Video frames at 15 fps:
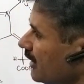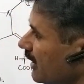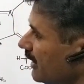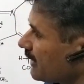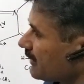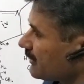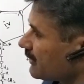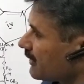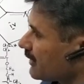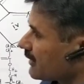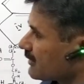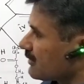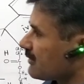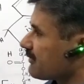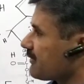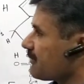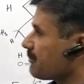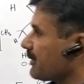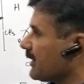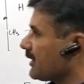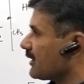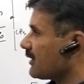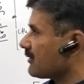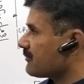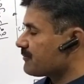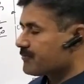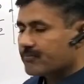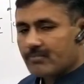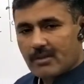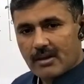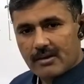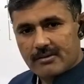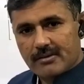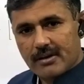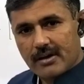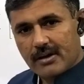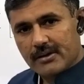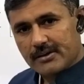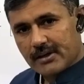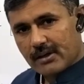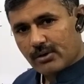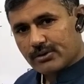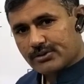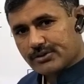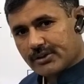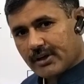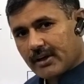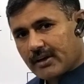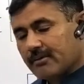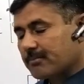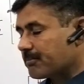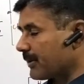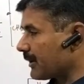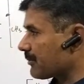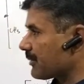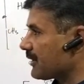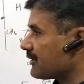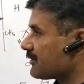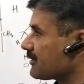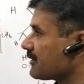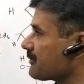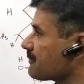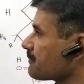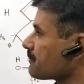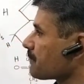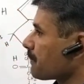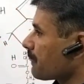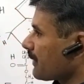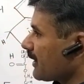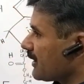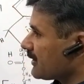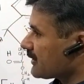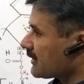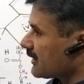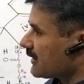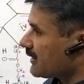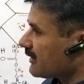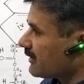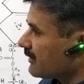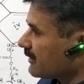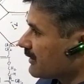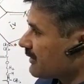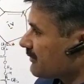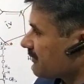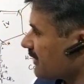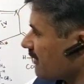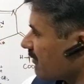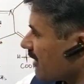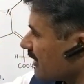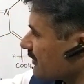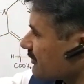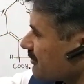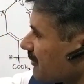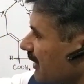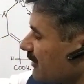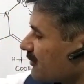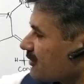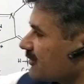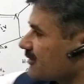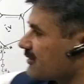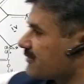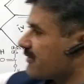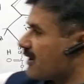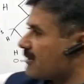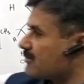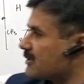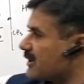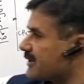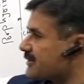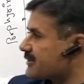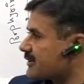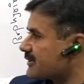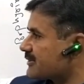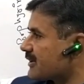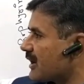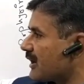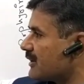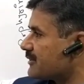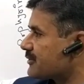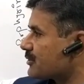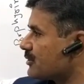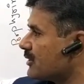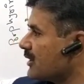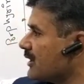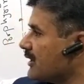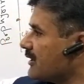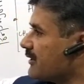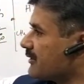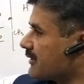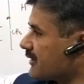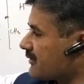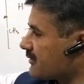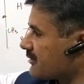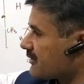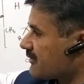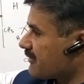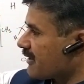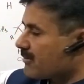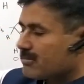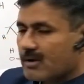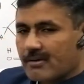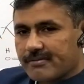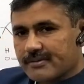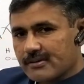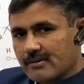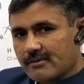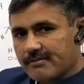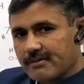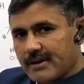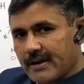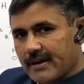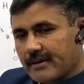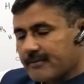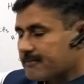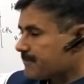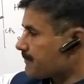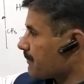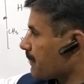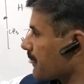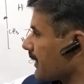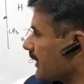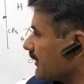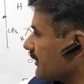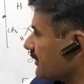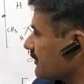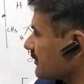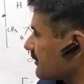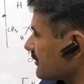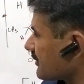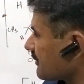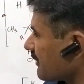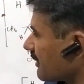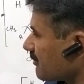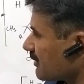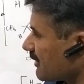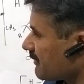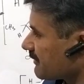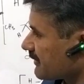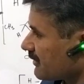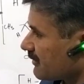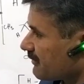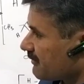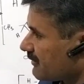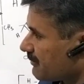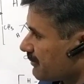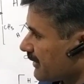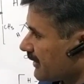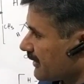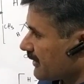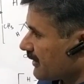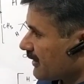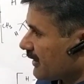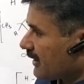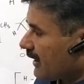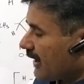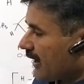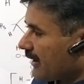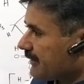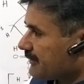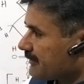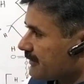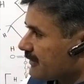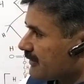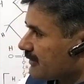and chlorophyll B is a yellowish green pigment in color. We have also mentioned the formulas also. This is the formula of chlorophyll A, and this is the formula of chlorophyll B. And